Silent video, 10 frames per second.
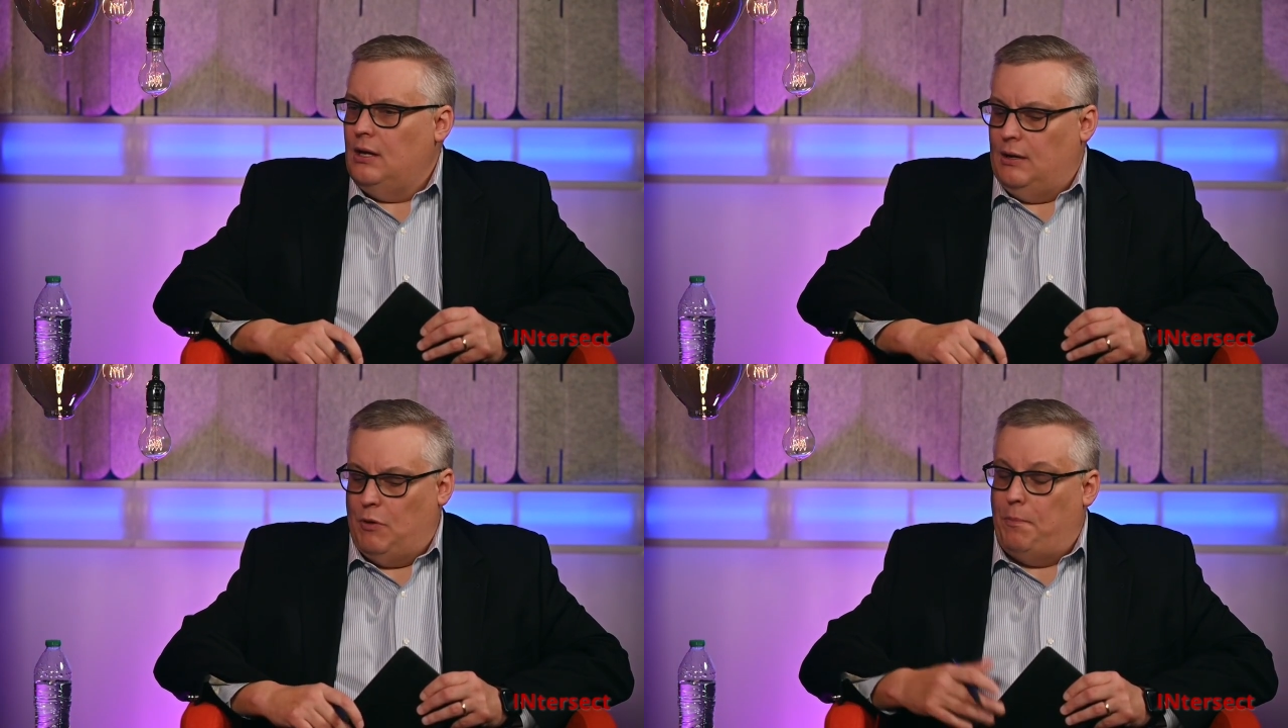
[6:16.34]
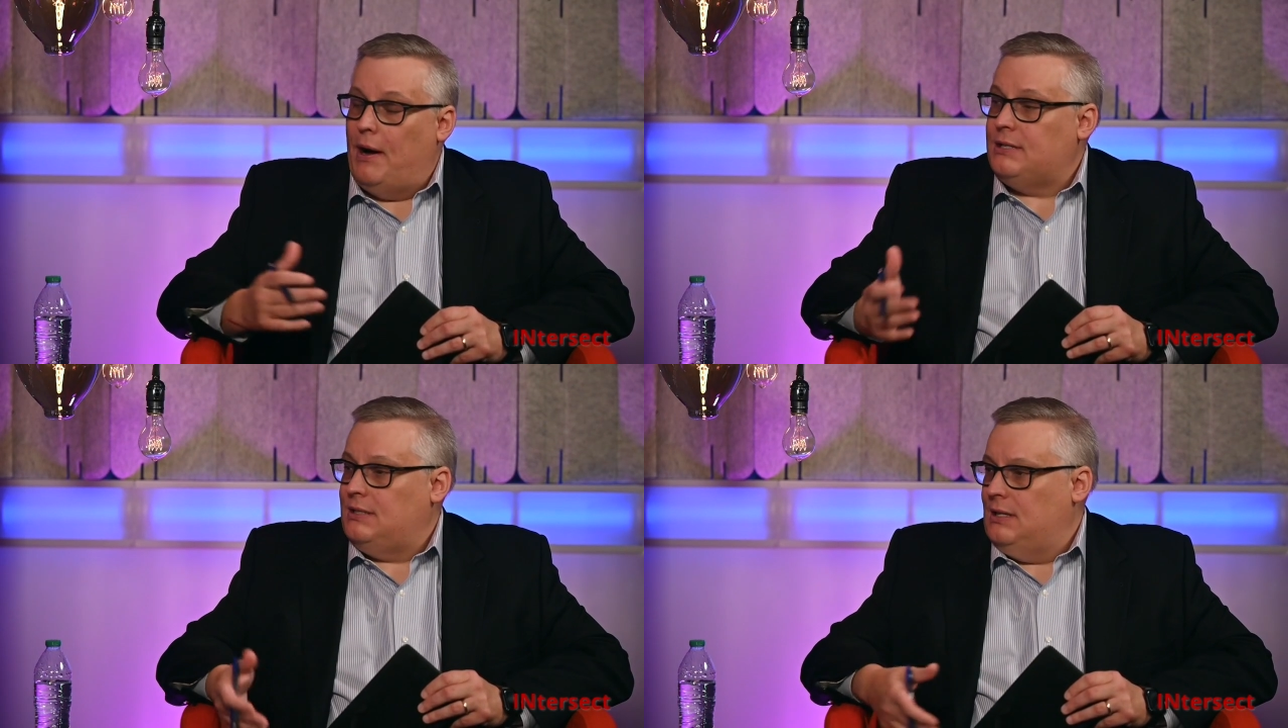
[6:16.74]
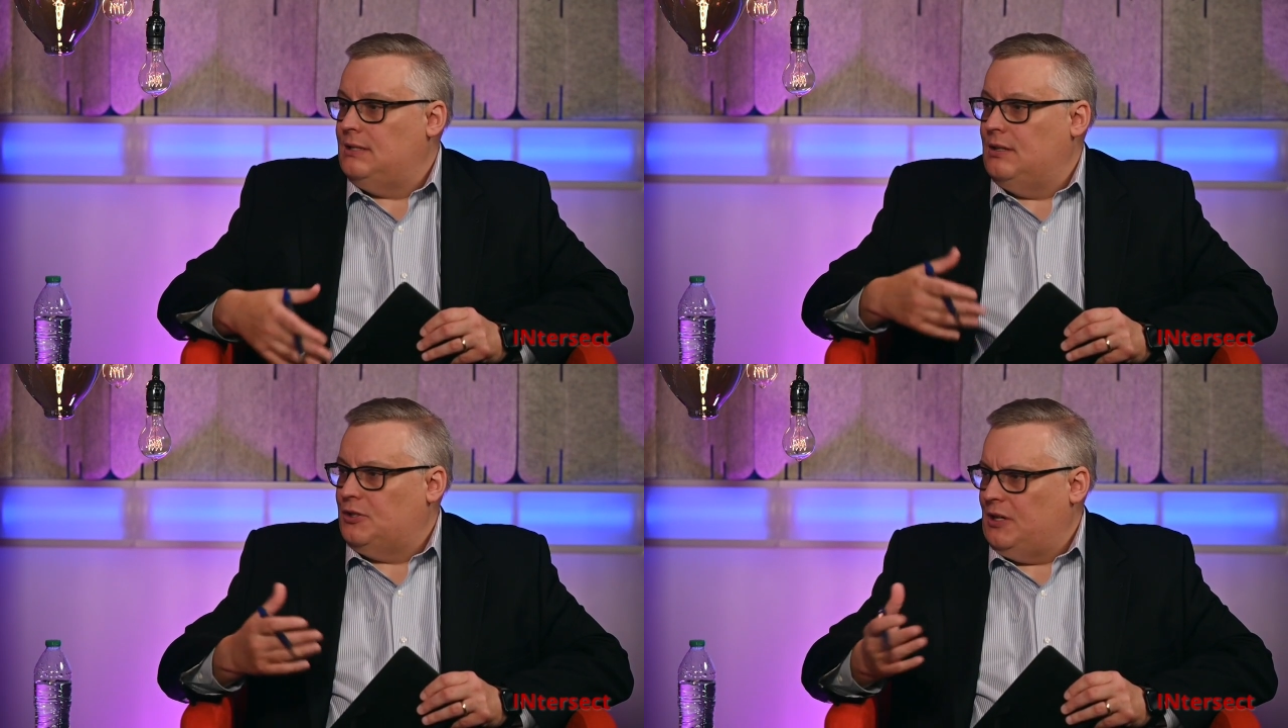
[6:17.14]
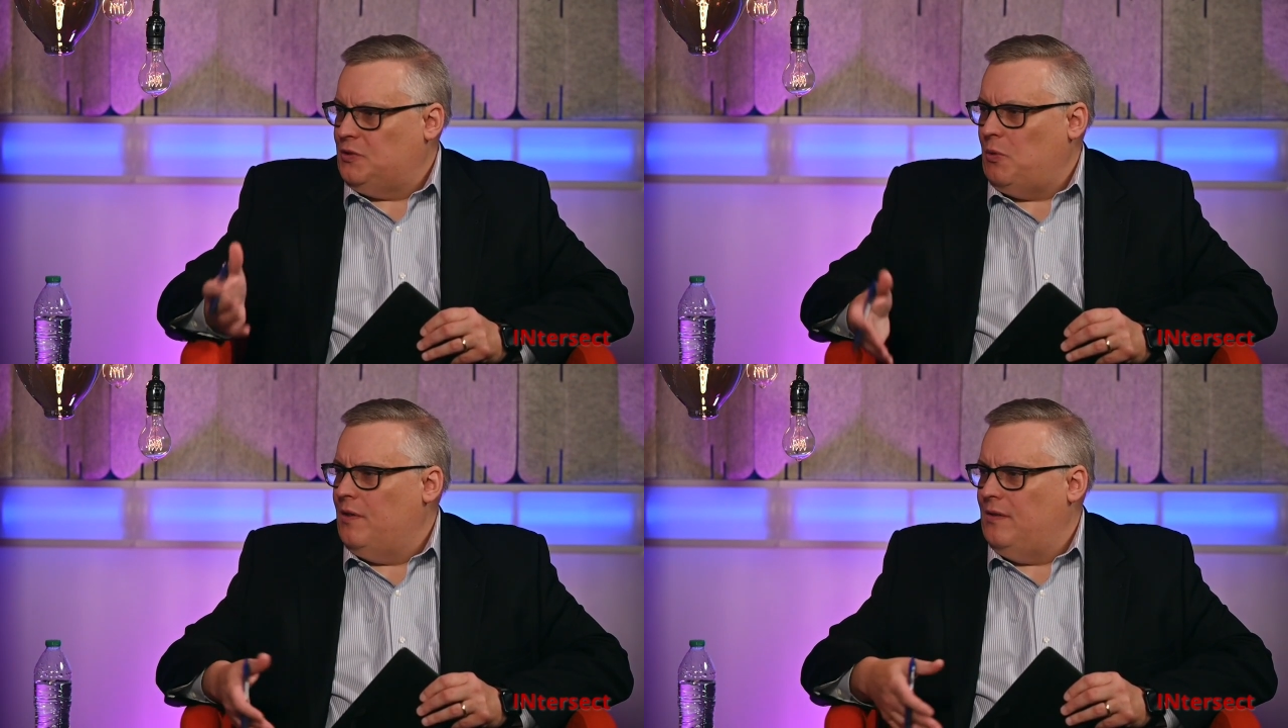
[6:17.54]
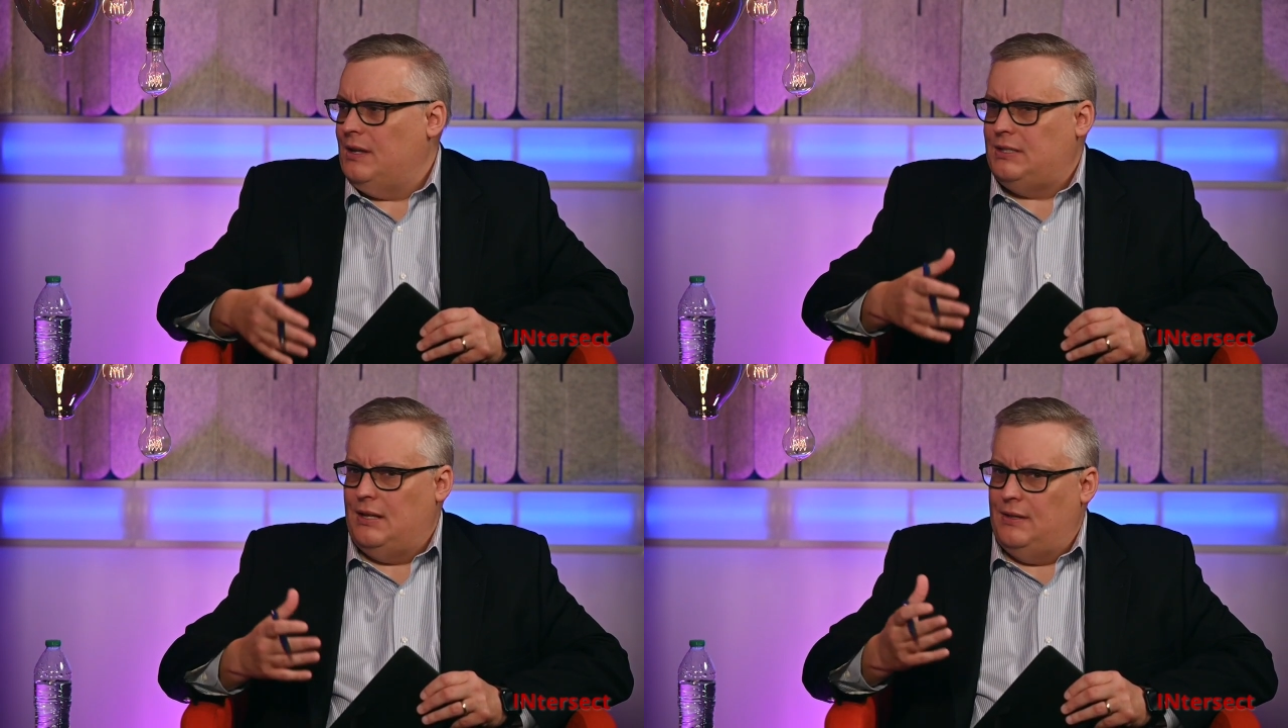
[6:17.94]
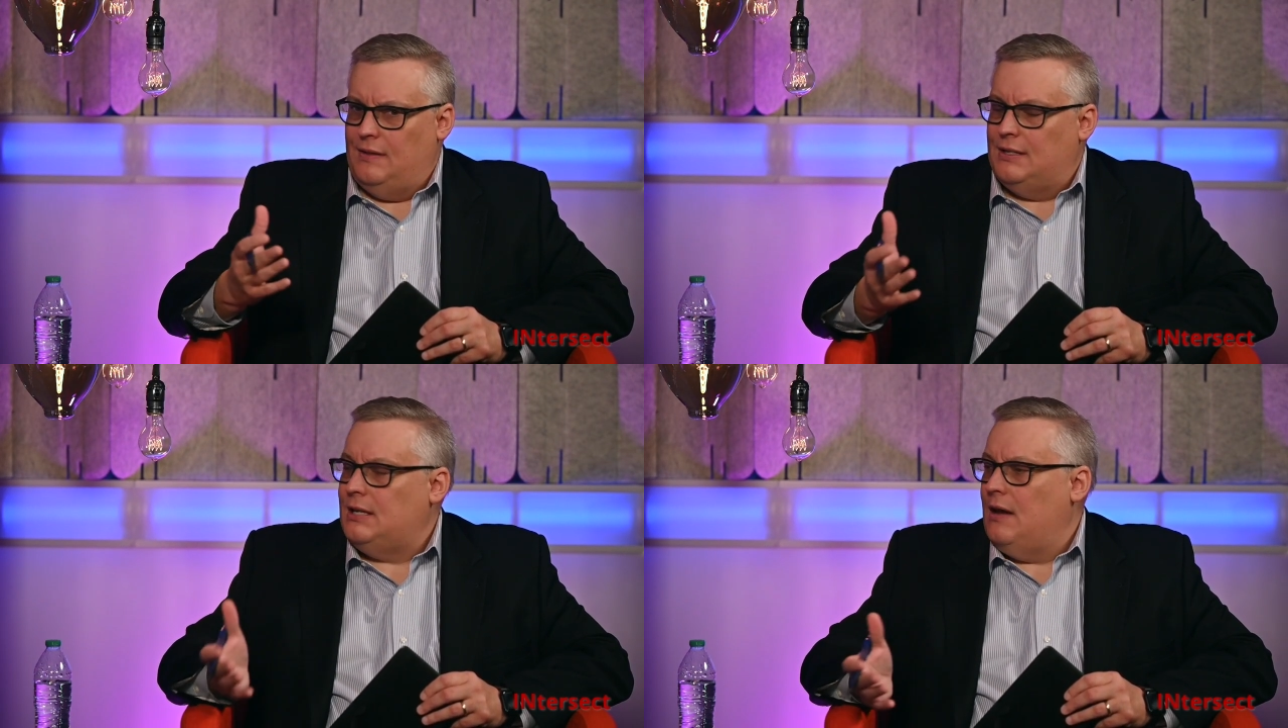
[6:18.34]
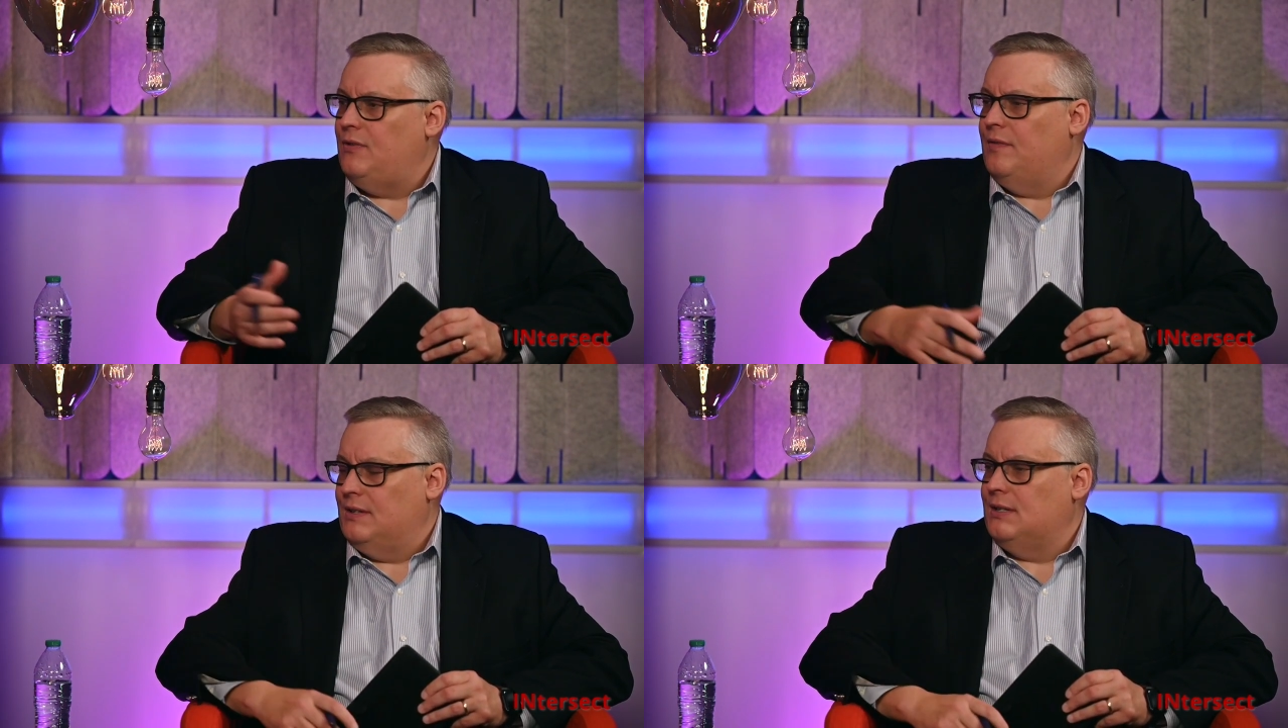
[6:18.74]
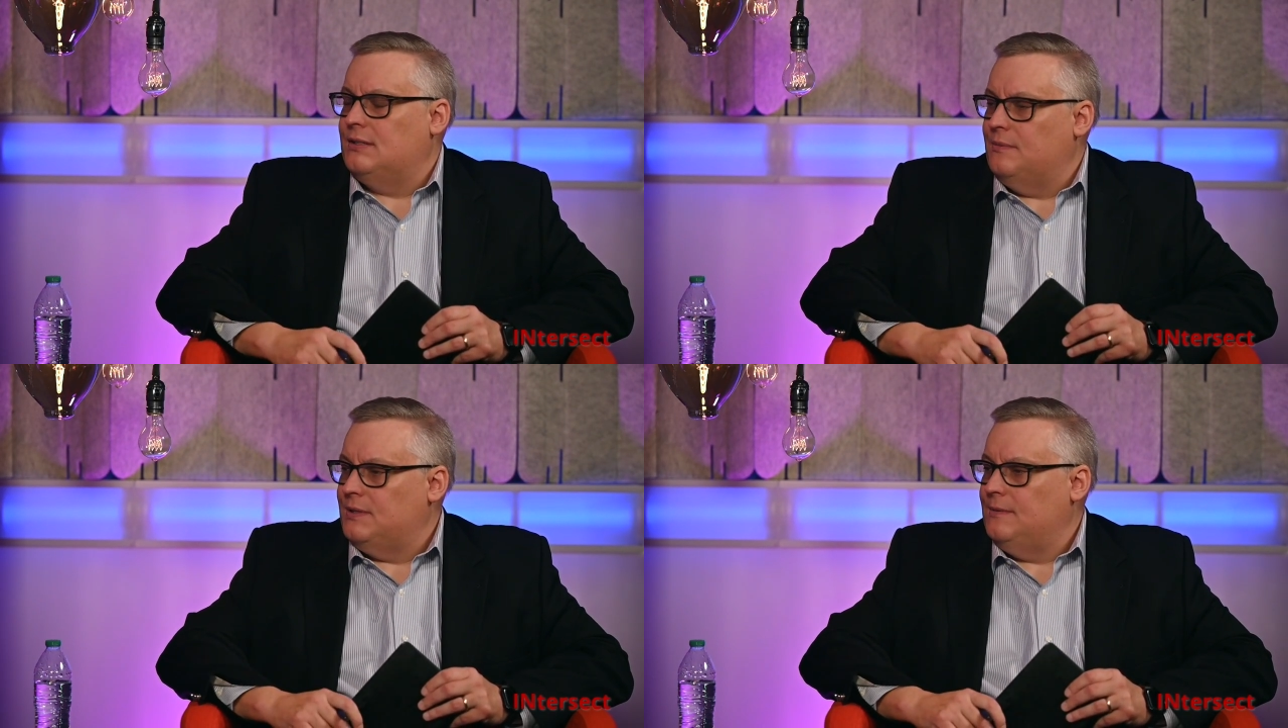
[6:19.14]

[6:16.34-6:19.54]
robustness, the trustworthiness, and the safety of these systems?